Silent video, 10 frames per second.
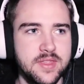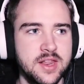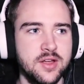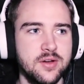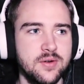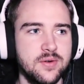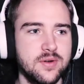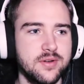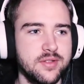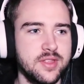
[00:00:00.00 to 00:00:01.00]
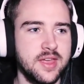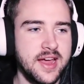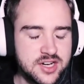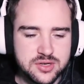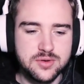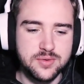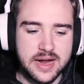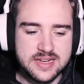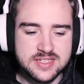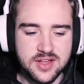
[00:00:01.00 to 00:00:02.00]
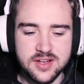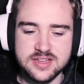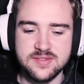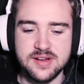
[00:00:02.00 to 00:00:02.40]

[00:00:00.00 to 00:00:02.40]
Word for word: You know, the actual Ride song